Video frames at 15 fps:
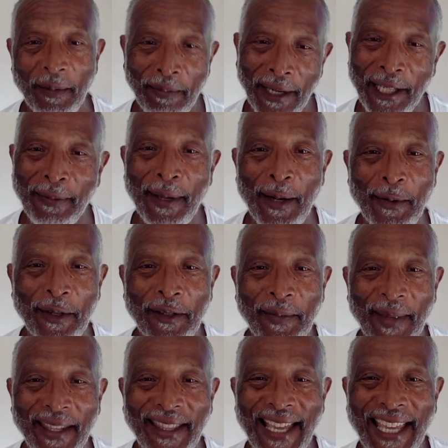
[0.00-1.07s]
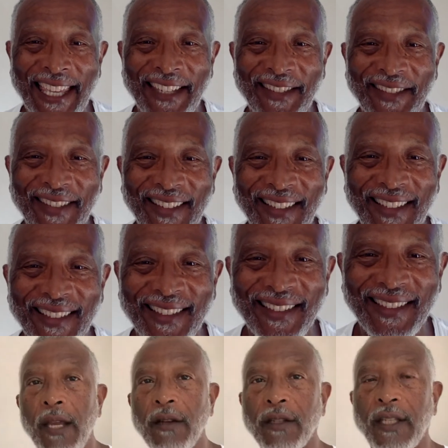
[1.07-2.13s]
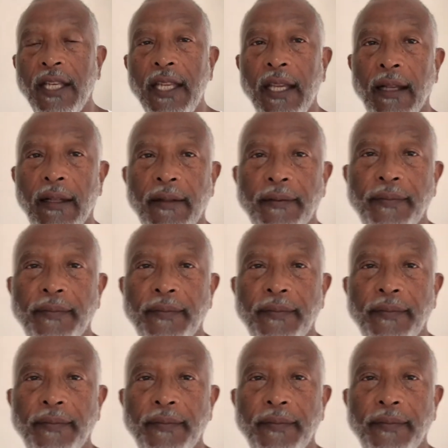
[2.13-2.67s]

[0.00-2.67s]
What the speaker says: please bear with me. Thank you. Here's the deal.